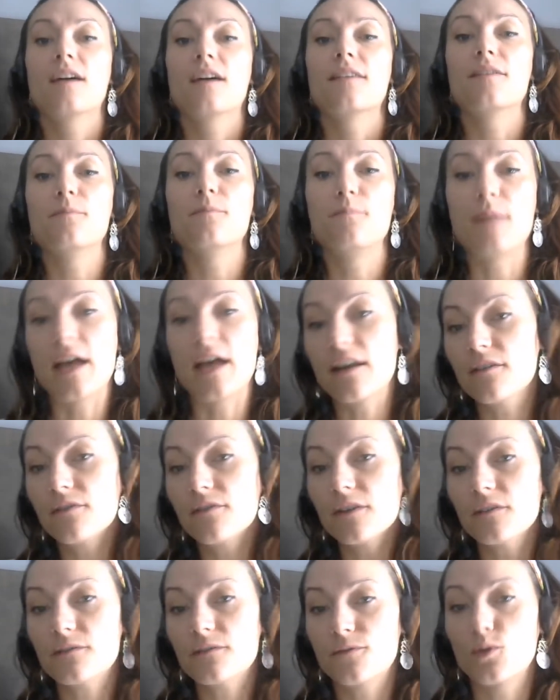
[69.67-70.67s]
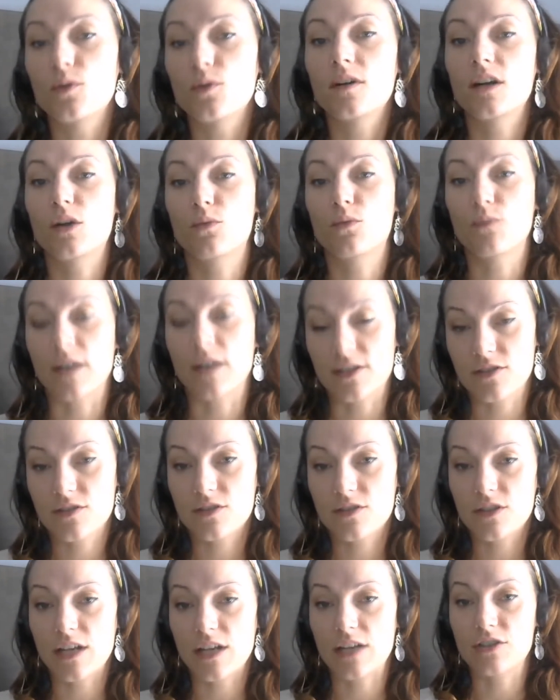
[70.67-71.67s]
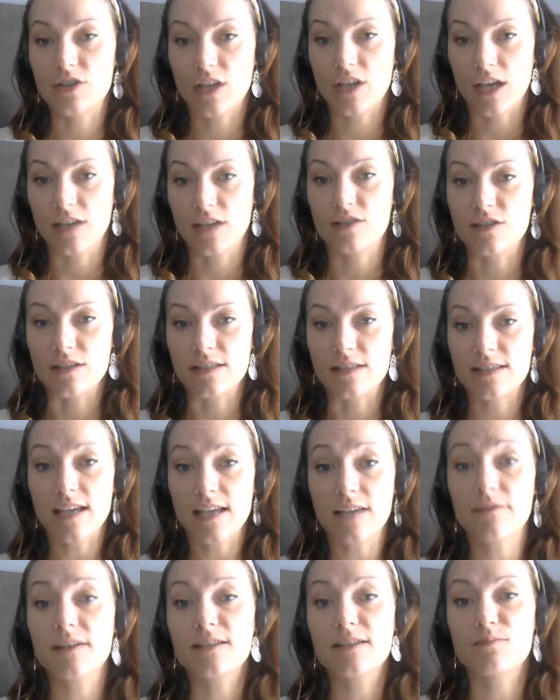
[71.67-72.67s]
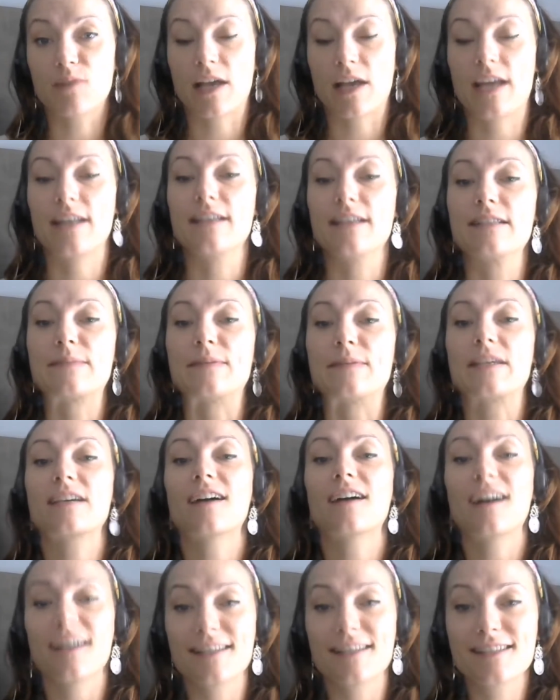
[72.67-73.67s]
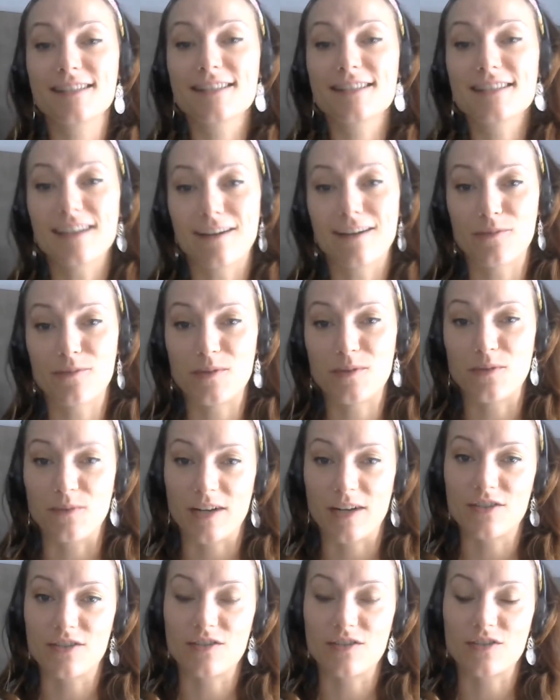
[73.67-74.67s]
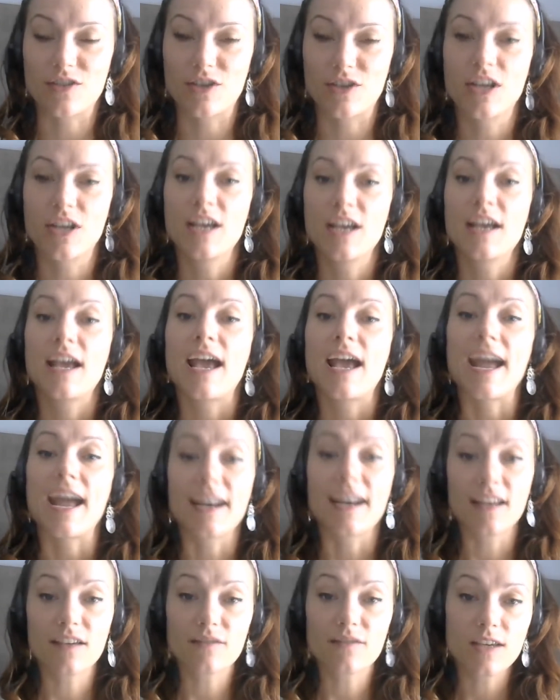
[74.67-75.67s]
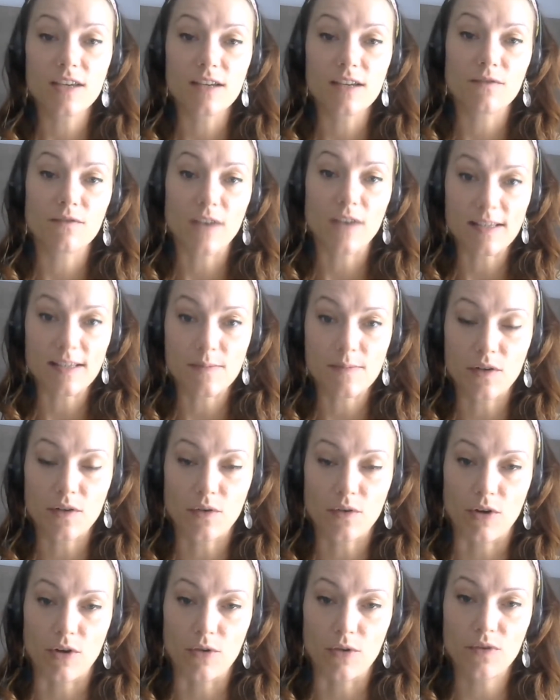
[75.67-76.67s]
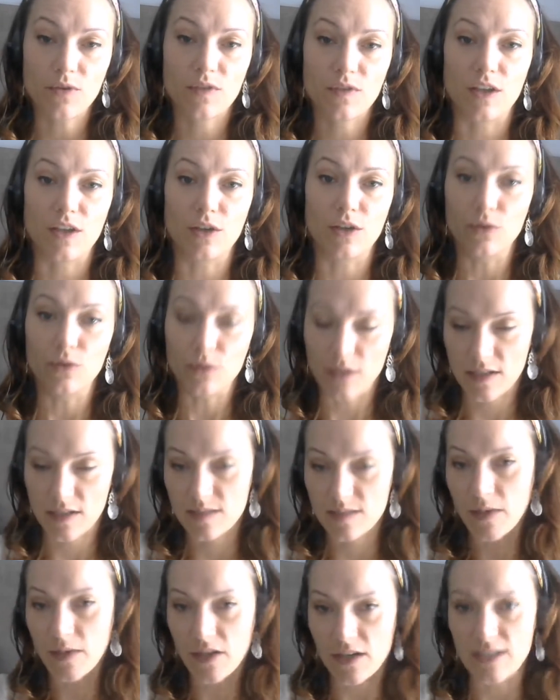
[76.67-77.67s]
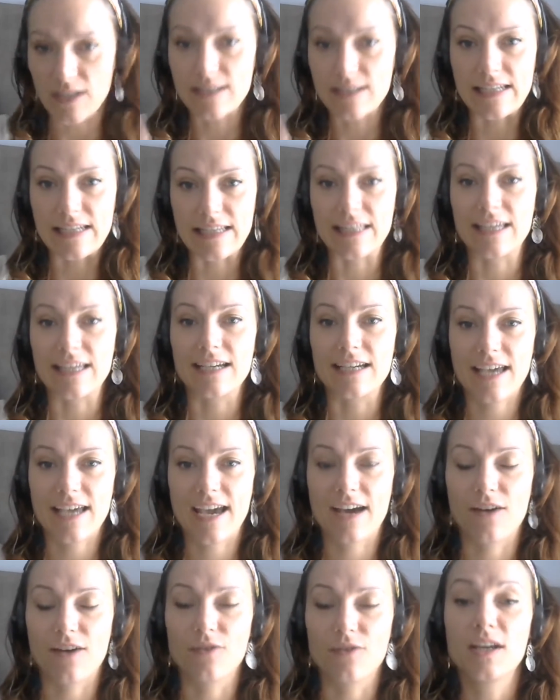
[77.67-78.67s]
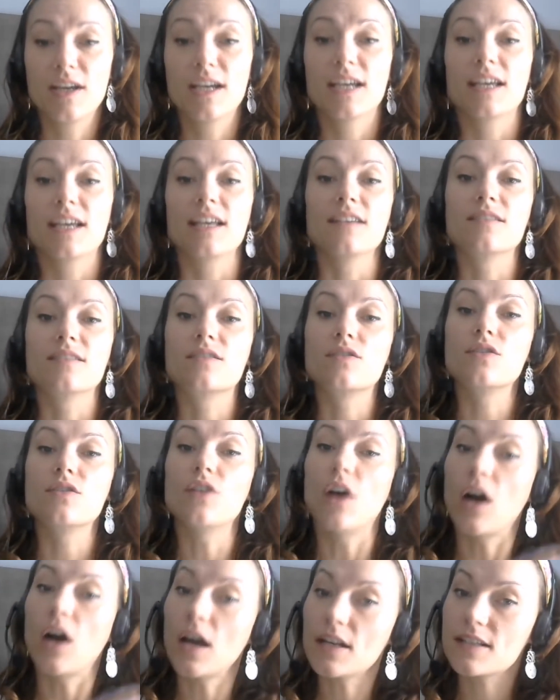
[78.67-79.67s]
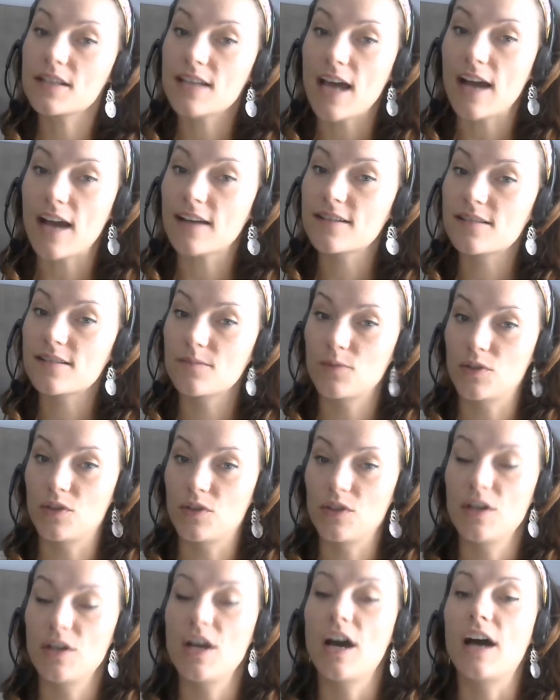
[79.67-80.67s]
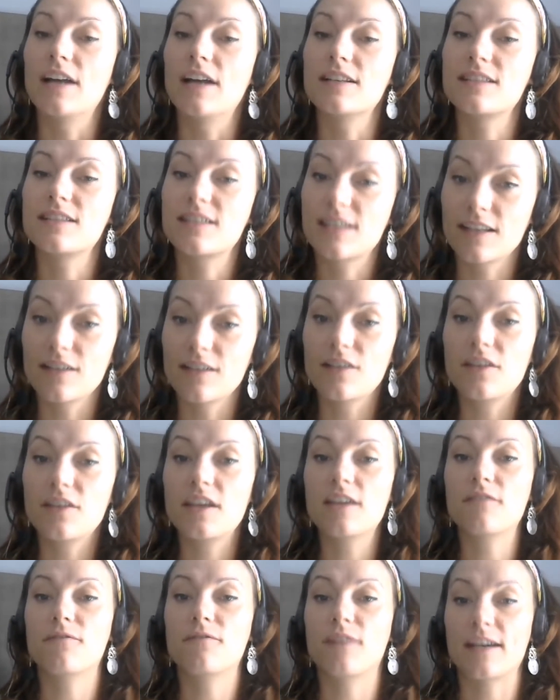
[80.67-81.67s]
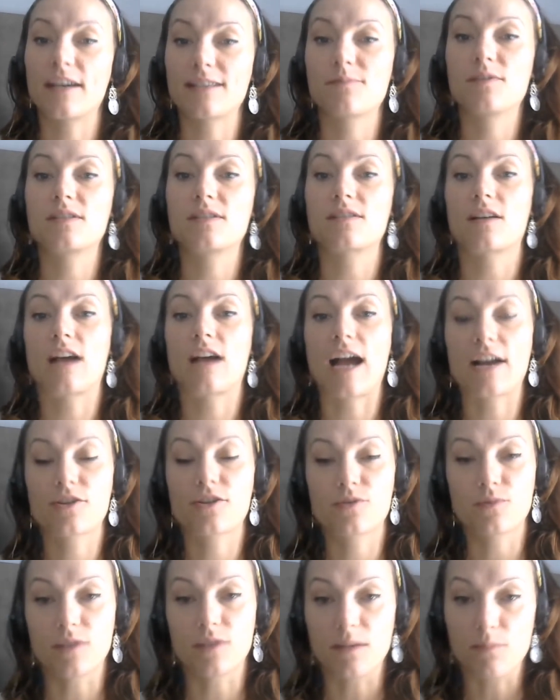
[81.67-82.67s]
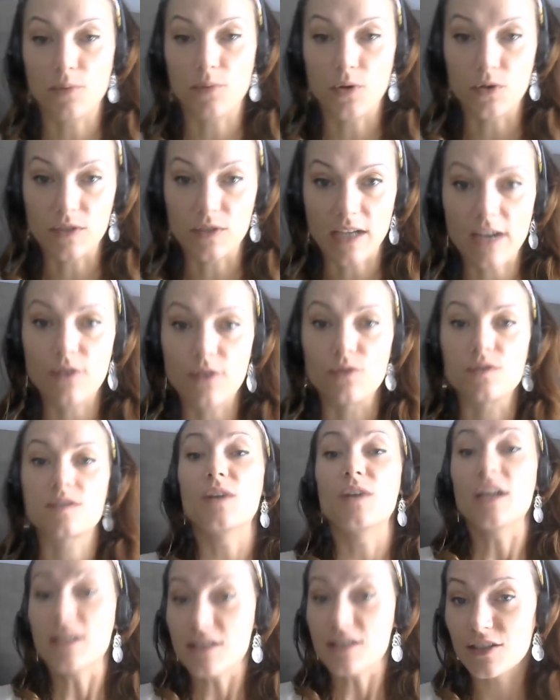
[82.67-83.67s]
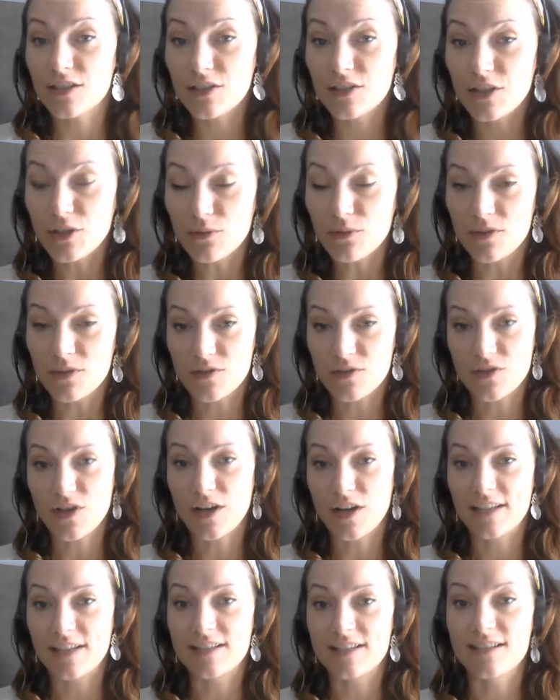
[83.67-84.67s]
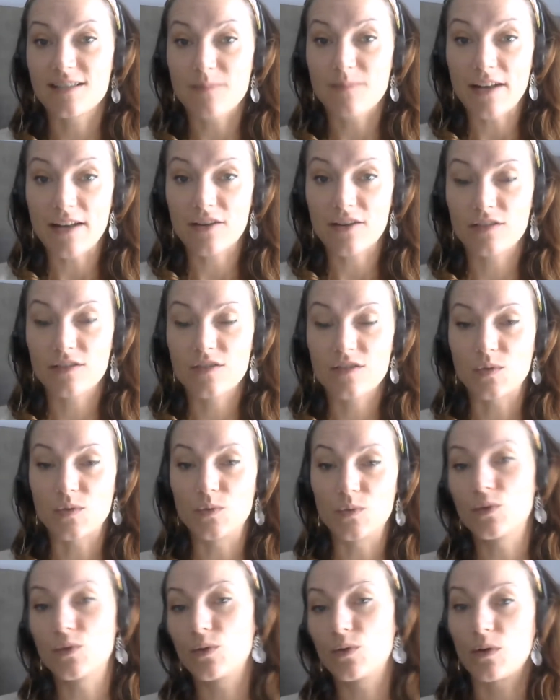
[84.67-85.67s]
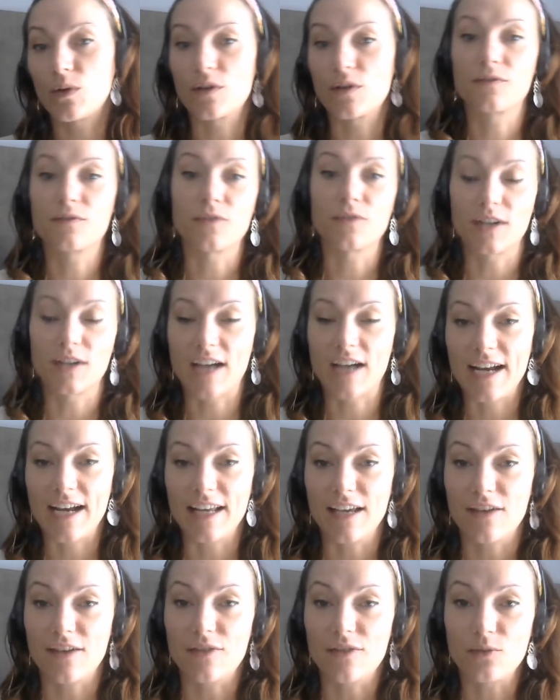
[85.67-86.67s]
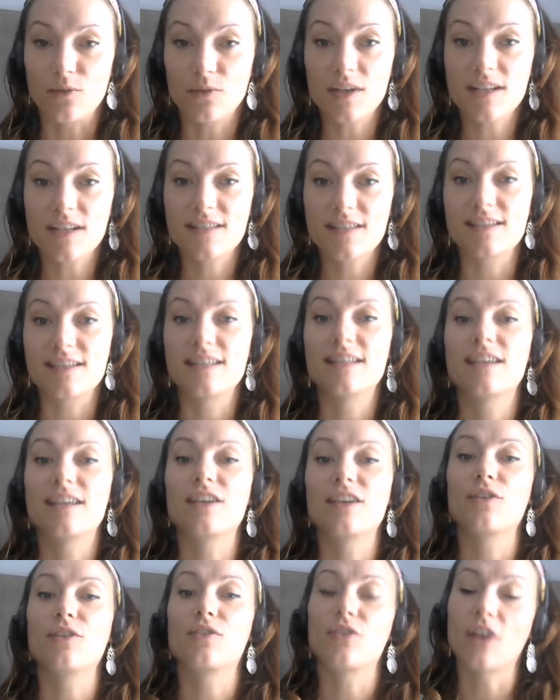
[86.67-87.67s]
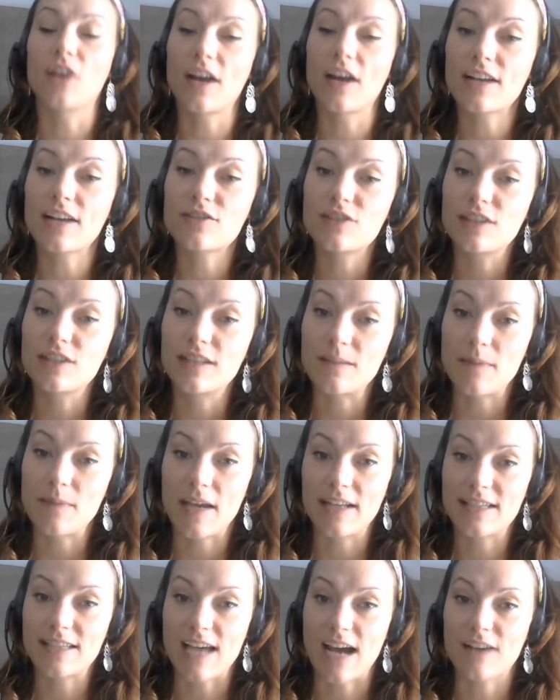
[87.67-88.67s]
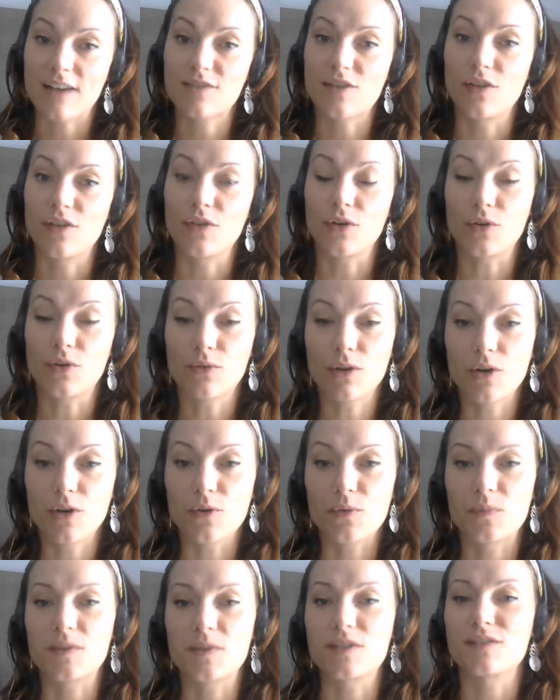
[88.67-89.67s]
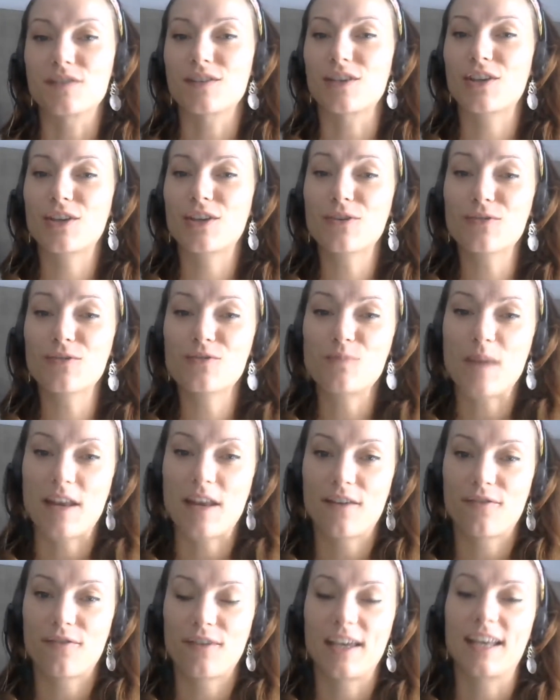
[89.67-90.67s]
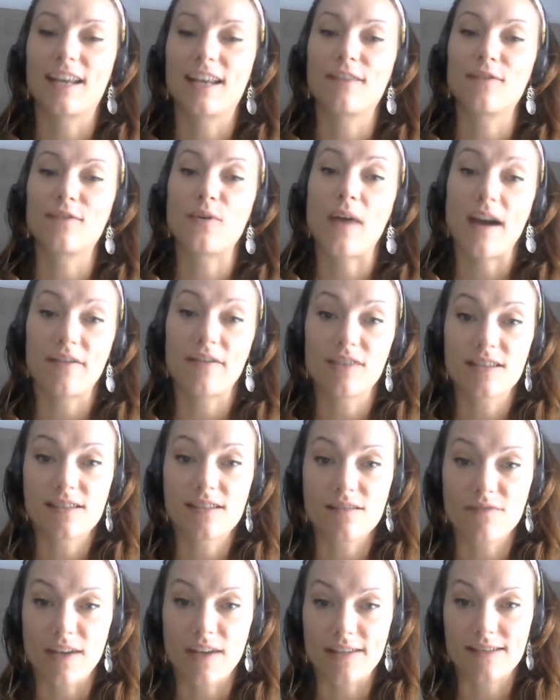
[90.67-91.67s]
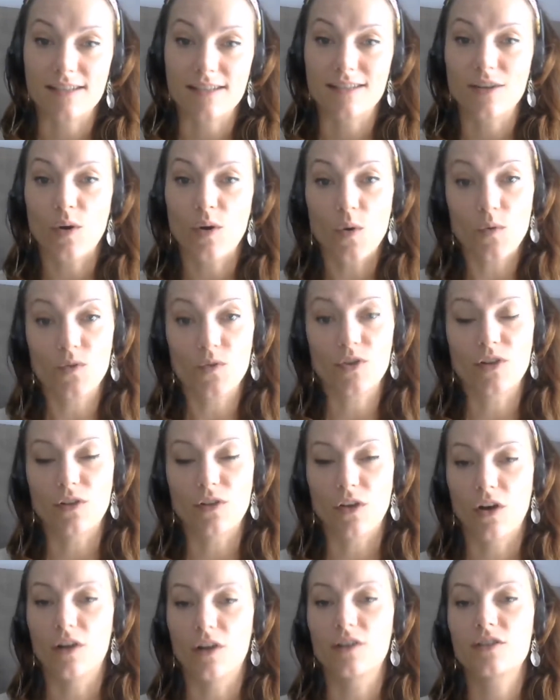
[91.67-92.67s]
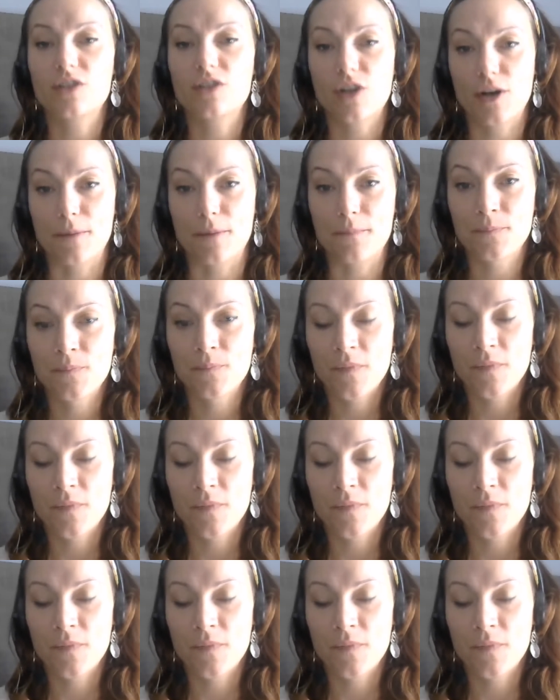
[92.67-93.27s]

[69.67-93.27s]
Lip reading: The benefit for a registered education savings plan is because it's government registered, any of the investment growth that you experience in the account is not taxable until the investments are actually pulled out. Until you withdraw it to spend on school or for any other reason, you're not actually going to pay tax on the growth, which is a huge benefit if you have this invested over the long term.